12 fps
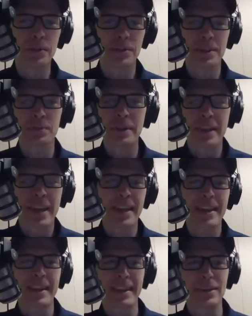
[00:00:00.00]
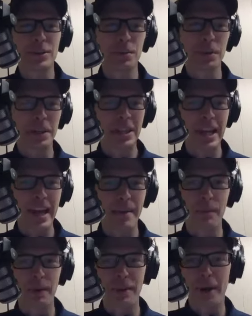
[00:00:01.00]
since we can't get into a
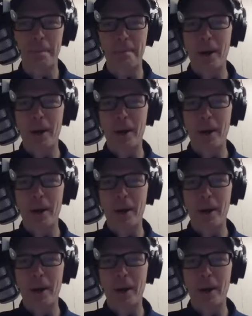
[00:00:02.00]
lab with our